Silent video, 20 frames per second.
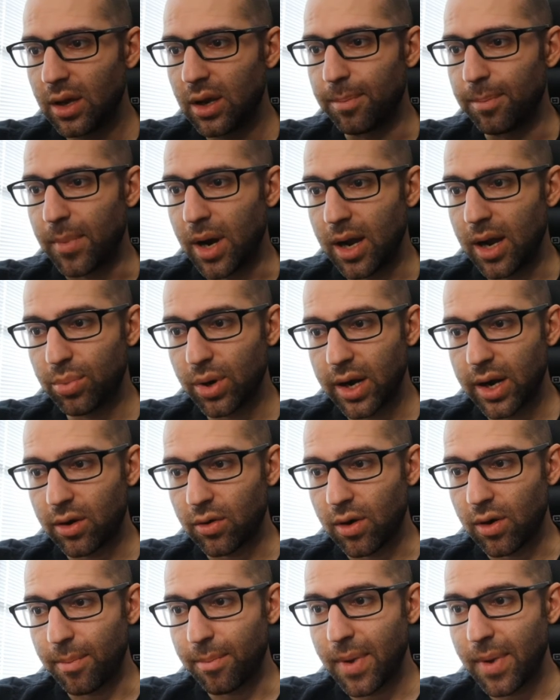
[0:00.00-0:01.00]
Mindbreaker
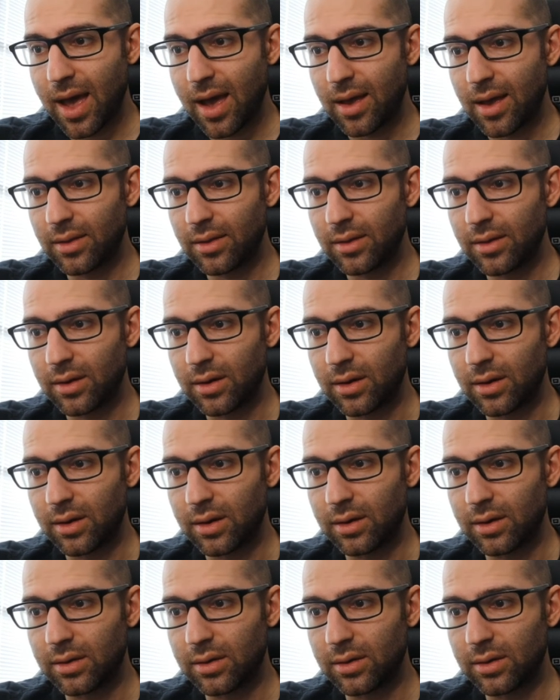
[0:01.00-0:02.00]
on Matt.
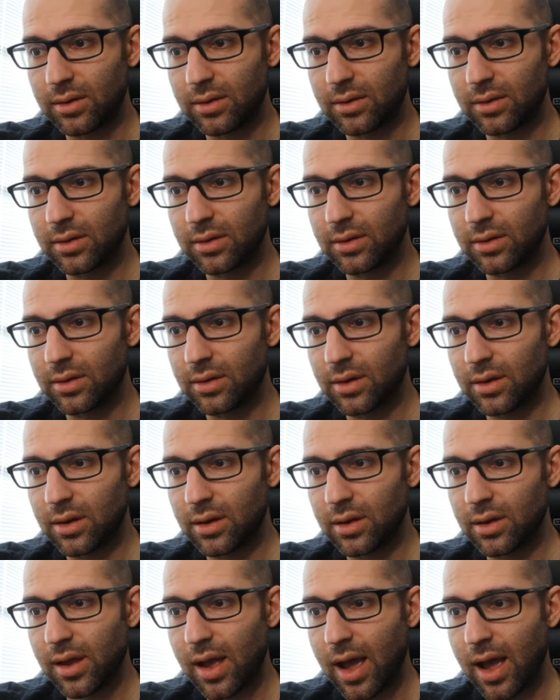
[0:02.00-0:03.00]

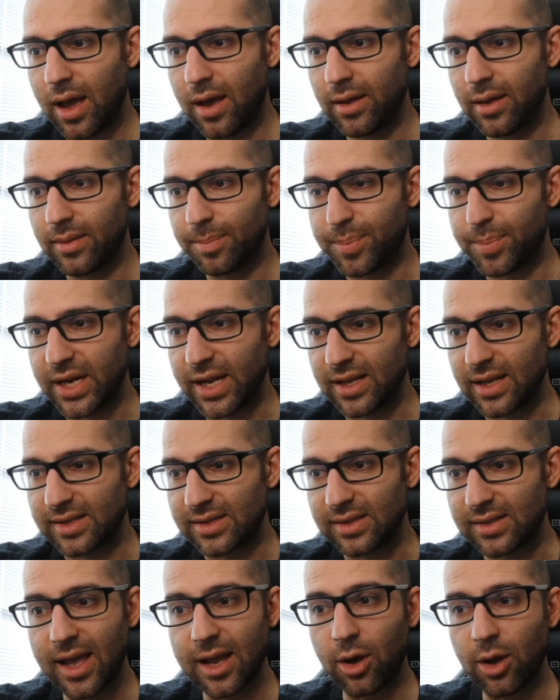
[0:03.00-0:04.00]
But he gets
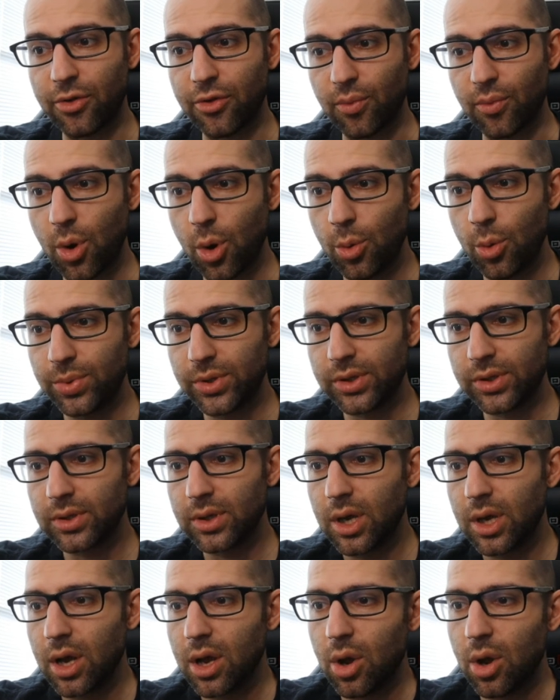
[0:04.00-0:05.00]
his leg on the ropes.
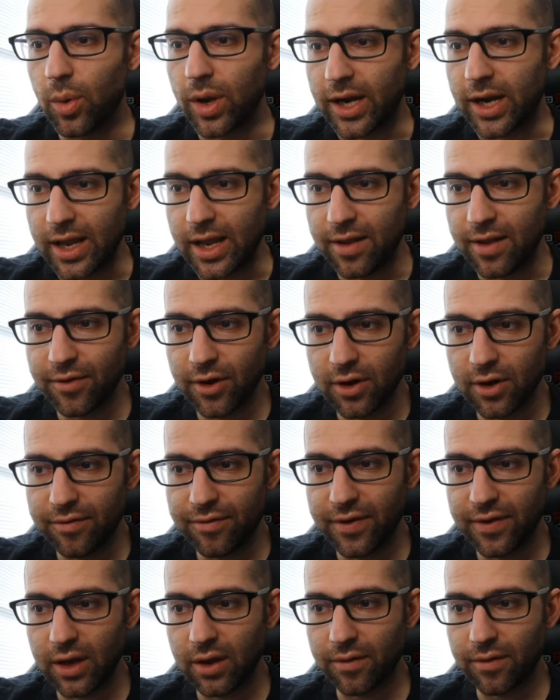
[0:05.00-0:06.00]
We had an inverted
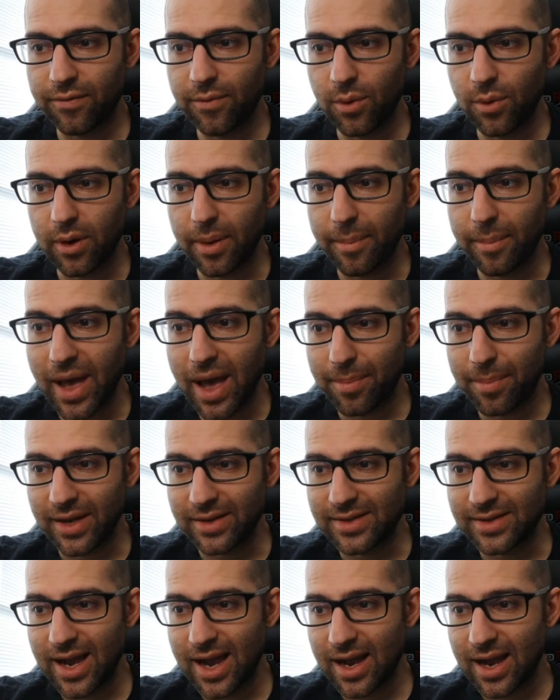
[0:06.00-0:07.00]
figure 4 on Matt by
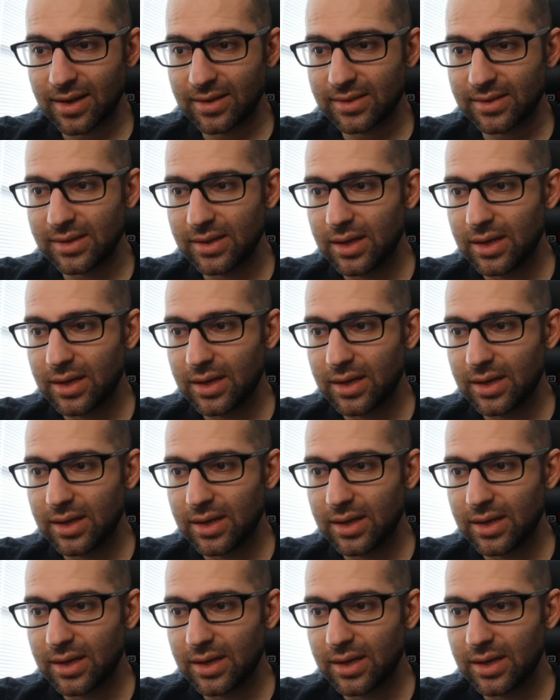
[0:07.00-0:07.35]
Dax.